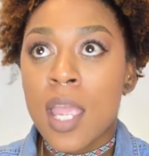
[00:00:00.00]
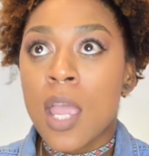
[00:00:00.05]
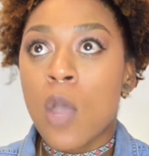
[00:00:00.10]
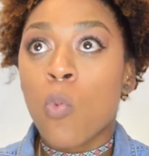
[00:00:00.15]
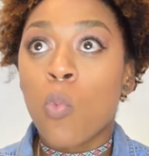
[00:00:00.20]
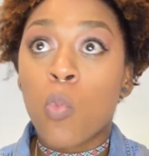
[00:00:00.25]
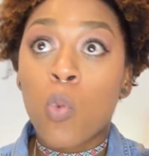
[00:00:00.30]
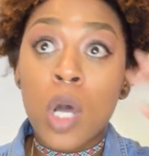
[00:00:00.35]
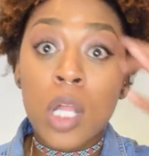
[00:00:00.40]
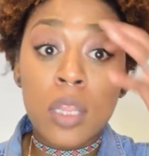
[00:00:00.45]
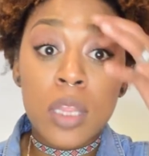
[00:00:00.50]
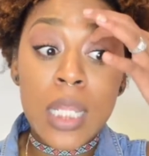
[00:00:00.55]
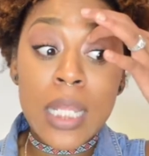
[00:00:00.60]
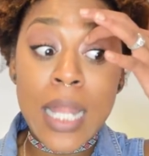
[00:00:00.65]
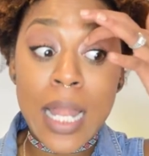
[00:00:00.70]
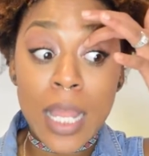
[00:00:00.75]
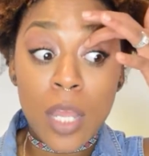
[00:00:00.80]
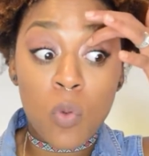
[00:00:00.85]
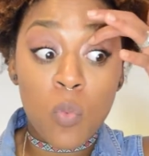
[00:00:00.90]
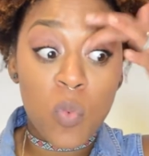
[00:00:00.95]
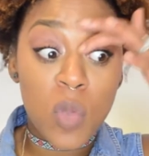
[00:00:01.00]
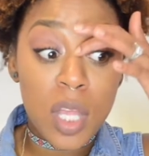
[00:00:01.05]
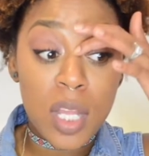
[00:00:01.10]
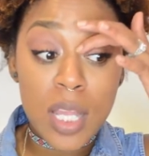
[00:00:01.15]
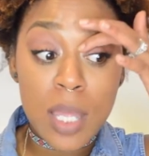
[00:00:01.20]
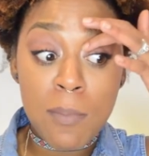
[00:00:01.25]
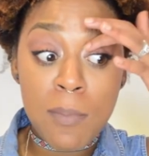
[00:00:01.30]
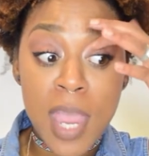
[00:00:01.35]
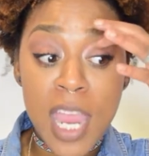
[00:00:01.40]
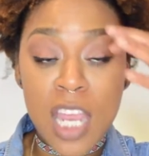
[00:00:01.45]
One thing that like
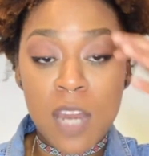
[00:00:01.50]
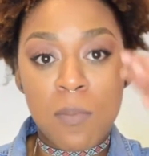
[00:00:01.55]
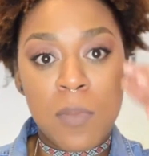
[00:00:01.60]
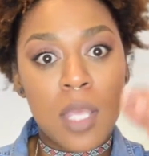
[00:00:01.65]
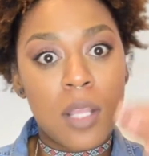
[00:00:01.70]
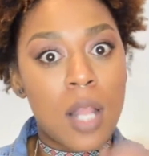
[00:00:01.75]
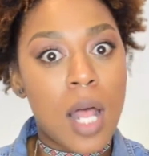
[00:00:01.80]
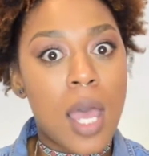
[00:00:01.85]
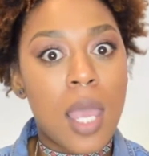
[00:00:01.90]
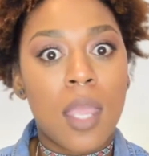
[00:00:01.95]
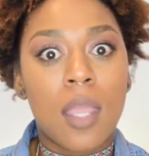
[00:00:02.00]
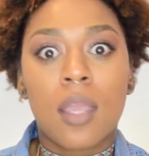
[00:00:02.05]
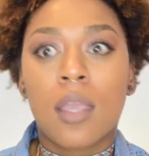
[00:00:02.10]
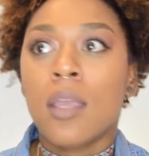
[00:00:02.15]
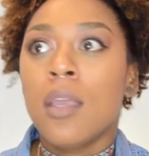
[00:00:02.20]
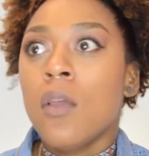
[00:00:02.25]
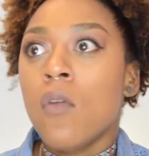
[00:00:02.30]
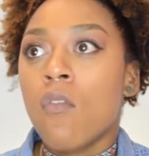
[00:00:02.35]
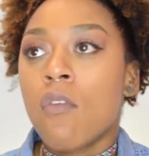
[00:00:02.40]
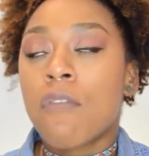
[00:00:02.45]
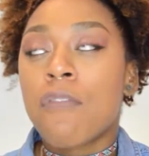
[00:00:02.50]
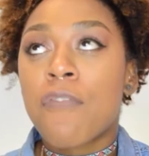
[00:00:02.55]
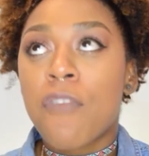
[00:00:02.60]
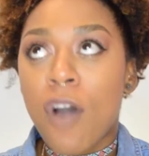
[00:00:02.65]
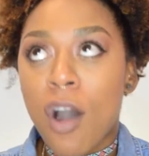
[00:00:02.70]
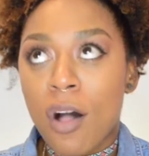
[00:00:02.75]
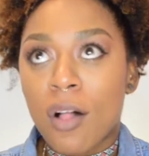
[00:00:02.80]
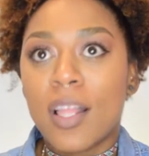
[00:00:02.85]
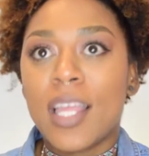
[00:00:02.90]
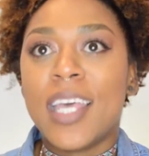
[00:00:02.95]
really made me like
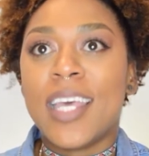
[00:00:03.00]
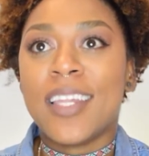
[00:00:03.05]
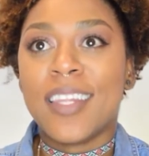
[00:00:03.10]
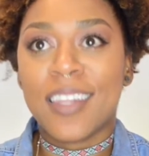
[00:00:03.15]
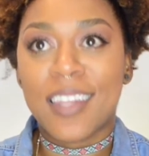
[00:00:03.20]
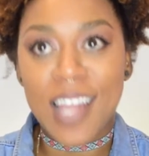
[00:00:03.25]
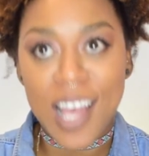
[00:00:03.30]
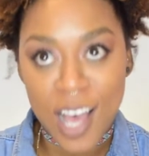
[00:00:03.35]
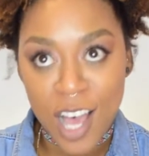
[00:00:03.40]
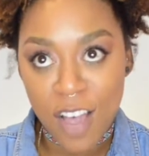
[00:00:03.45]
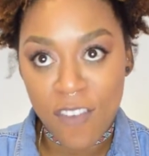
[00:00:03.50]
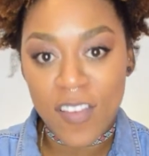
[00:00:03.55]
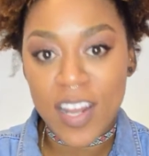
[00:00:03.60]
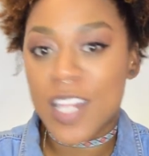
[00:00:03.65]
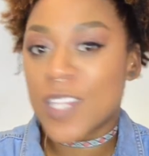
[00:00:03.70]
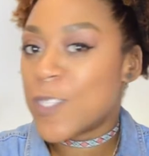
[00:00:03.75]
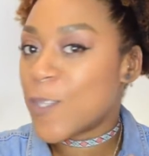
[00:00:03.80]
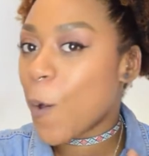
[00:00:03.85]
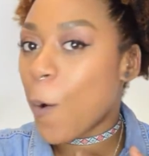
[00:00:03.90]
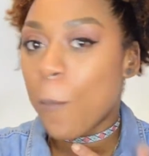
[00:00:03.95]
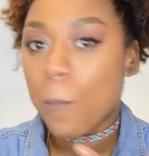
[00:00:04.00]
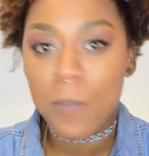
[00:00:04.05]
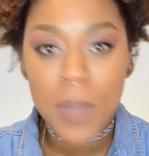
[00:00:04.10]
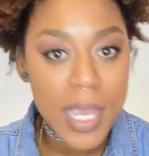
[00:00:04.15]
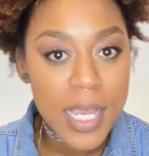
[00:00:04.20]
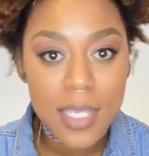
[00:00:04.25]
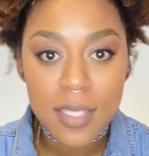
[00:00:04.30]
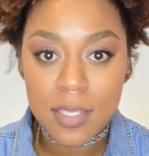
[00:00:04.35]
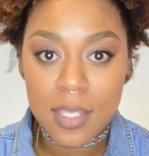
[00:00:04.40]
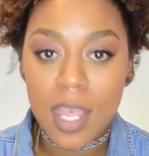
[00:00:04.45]
fall in love, and it's so
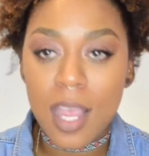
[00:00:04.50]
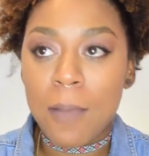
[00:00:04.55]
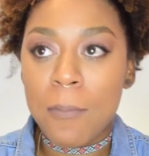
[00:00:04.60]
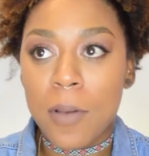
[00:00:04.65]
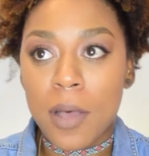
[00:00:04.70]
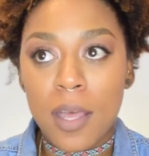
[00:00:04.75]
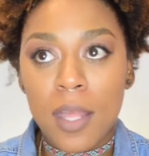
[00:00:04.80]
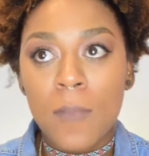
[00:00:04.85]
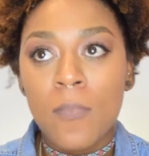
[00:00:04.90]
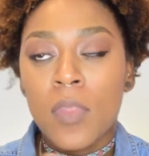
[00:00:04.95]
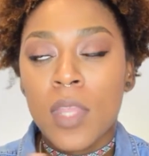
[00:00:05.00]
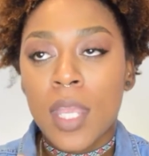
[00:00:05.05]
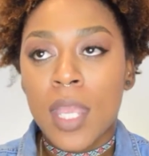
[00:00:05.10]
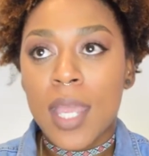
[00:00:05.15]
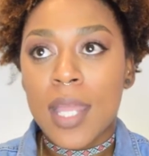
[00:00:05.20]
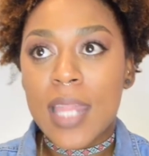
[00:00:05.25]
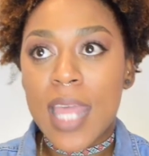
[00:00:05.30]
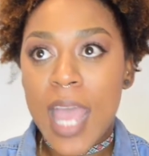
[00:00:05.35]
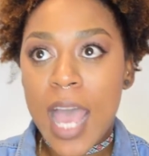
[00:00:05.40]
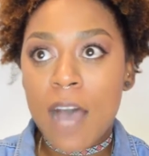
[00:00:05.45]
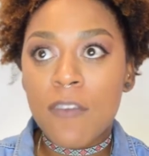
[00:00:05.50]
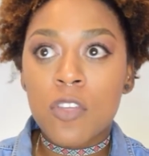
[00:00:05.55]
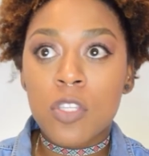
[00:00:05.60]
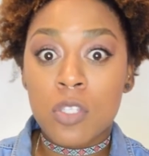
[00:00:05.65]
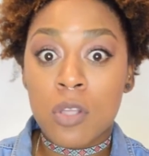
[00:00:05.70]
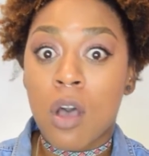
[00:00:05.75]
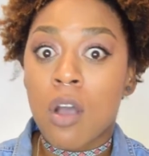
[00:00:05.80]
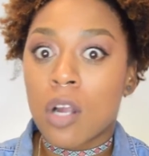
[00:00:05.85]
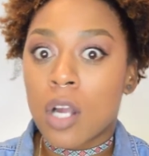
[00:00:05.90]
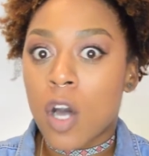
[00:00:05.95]
basic, but they have a
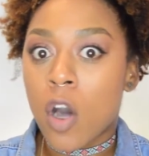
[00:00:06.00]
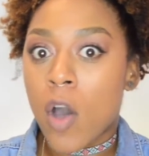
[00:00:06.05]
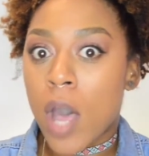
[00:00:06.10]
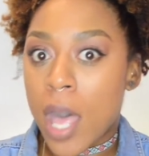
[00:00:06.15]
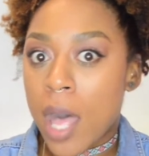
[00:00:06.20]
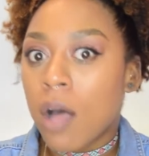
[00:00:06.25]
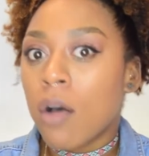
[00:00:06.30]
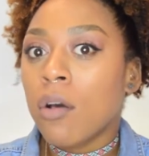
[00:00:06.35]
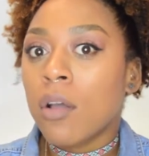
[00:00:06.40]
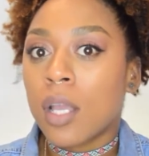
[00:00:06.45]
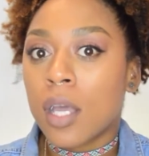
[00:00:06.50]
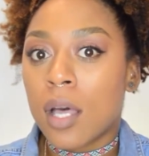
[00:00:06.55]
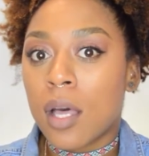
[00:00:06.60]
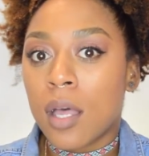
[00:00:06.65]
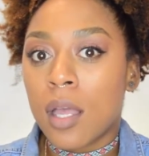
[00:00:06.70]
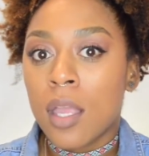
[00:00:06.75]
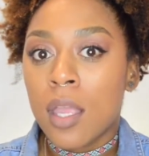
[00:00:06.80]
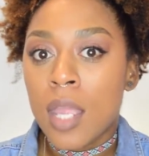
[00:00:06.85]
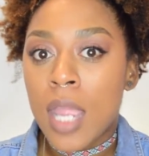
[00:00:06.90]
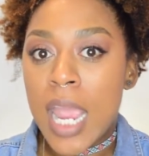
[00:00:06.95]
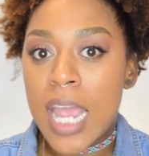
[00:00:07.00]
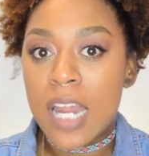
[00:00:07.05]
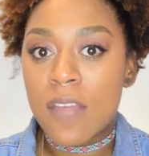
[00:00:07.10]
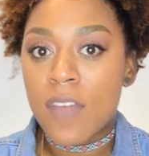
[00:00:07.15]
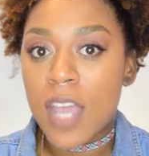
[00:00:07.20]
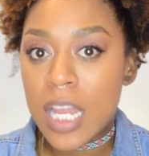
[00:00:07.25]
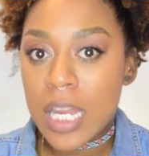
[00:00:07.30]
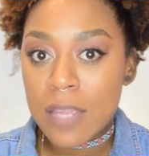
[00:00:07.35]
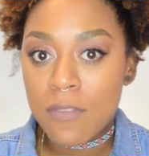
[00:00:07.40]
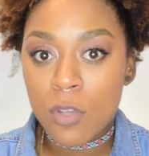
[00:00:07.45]
song called Helga. And if
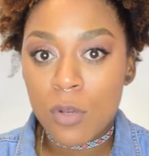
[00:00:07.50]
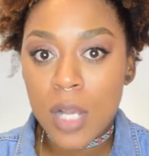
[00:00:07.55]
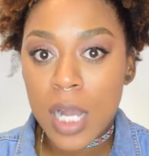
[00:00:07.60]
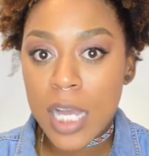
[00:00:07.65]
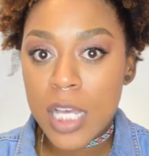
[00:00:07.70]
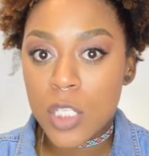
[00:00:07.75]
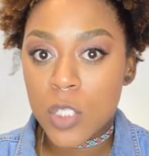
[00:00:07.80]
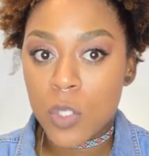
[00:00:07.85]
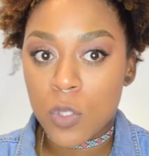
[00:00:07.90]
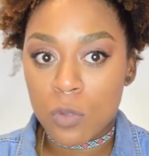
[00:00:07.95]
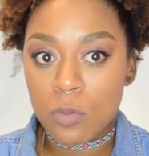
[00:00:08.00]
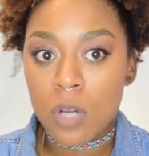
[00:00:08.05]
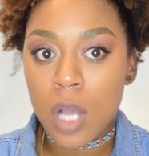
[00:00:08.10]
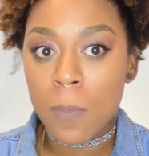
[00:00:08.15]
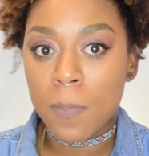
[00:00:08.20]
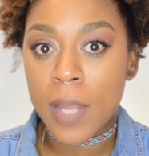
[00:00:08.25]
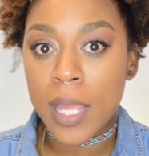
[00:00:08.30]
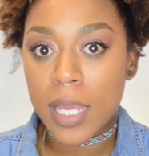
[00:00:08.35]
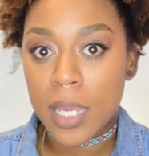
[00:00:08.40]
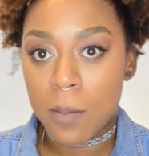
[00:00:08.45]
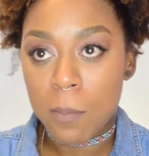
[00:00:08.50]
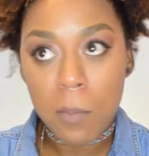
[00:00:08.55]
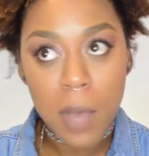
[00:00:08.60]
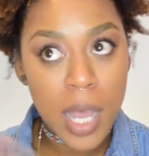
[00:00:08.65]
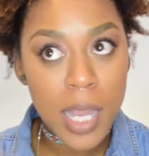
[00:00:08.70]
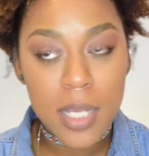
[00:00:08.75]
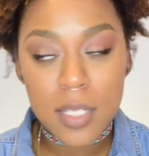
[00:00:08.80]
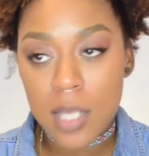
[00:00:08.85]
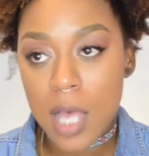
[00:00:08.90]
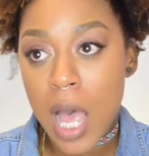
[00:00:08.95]
any of you guys grew up like in
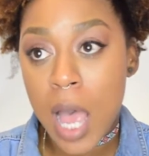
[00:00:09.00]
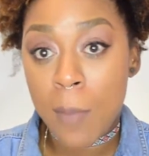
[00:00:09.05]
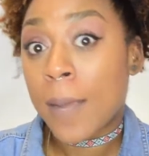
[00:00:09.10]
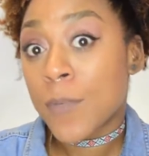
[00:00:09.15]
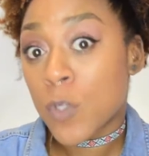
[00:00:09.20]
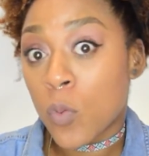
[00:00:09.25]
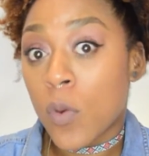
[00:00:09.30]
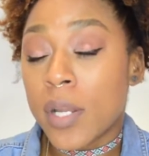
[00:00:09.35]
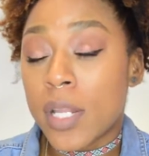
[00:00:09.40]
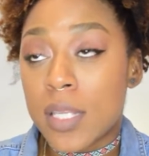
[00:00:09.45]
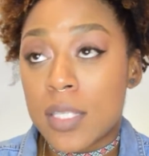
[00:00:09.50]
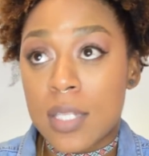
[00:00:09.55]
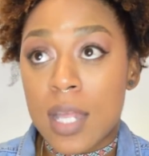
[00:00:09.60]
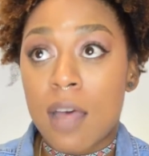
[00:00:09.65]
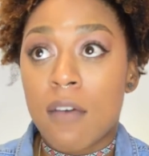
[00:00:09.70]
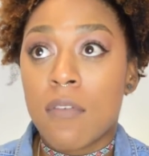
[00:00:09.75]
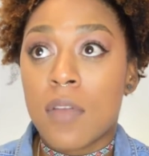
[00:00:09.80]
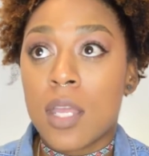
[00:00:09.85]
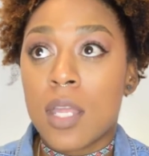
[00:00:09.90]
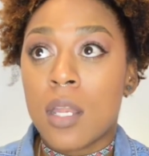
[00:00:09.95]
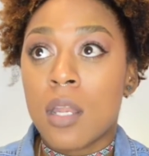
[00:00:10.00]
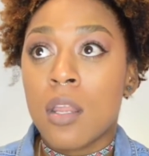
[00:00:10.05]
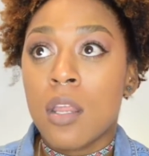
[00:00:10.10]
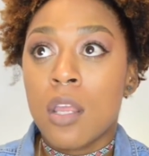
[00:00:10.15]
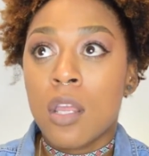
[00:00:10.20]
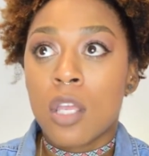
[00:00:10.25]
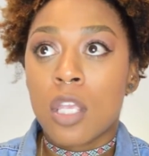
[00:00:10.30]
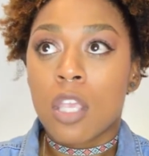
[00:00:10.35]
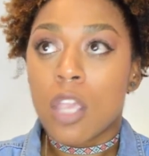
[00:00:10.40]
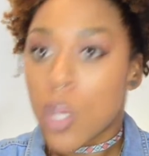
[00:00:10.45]
my time, I'm 27,
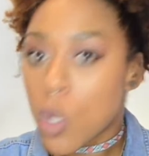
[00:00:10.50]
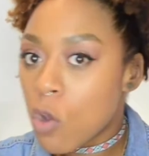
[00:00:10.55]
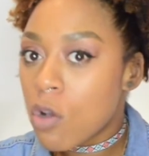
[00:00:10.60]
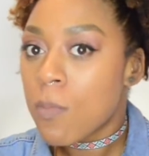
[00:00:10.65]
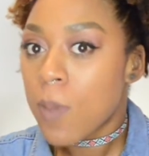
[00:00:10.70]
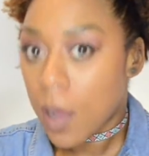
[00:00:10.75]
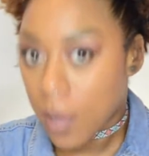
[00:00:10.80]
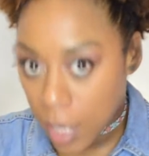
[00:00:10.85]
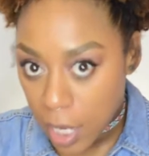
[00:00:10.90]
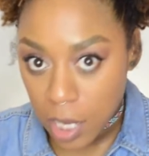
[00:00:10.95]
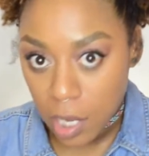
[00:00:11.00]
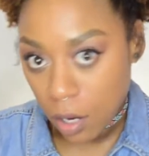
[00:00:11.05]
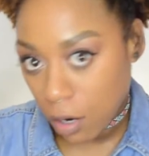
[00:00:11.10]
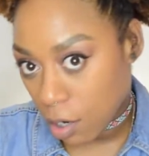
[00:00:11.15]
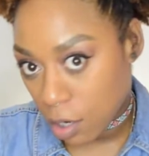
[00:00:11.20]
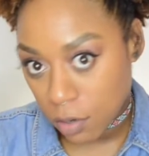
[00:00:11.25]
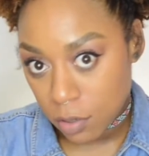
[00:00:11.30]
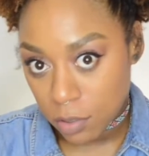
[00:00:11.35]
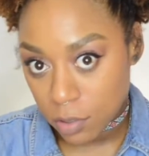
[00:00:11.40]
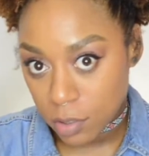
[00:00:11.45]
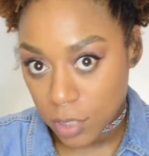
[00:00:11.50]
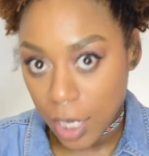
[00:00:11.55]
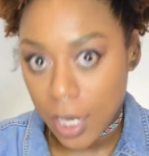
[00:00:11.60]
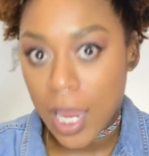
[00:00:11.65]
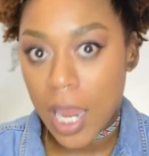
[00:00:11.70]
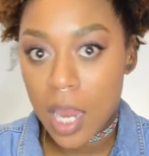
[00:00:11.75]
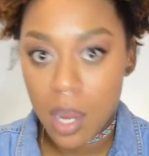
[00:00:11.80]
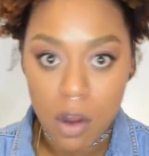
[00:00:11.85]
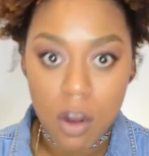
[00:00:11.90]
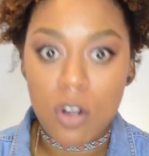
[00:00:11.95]
you knew about Hey Arnold. Like,
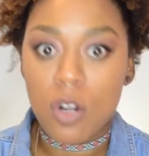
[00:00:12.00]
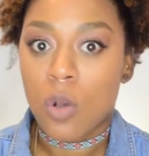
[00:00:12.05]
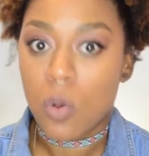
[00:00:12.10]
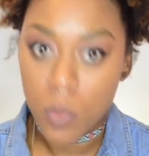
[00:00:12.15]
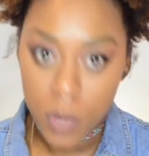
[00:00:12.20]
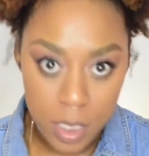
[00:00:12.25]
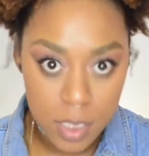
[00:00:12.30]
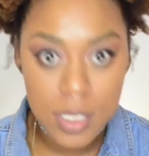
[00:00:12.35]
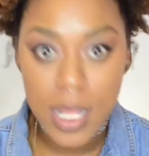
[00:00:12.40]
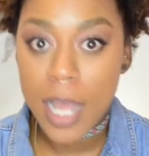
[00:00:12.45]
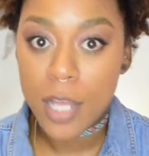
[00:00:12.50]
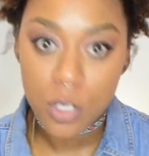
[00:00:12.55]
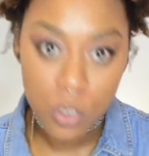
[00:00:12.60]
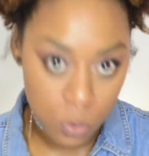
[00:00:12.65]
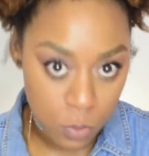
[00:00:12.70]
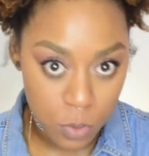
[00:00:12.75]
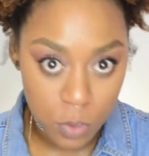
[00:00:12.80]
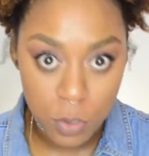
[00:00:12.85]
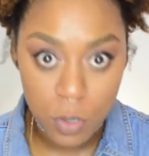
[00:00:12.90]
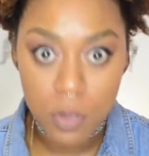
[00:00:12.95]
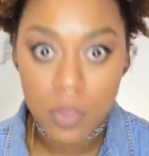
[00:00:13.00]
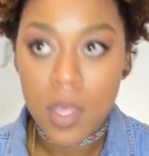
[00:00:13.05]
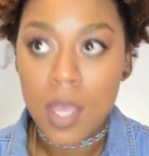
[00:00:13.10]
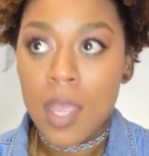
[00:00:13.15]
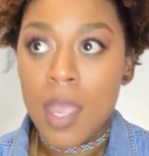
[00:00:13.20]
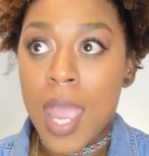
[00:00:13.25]
Hey Arnold was that truth.